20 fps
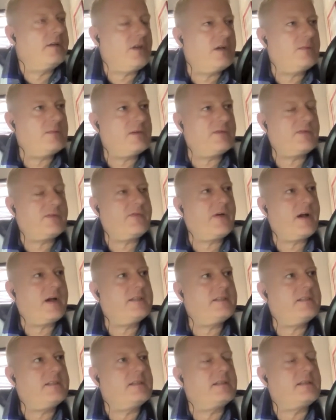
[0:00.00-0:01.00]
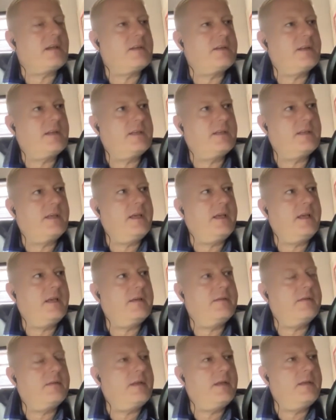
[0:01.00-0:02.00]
terms of devices, I think the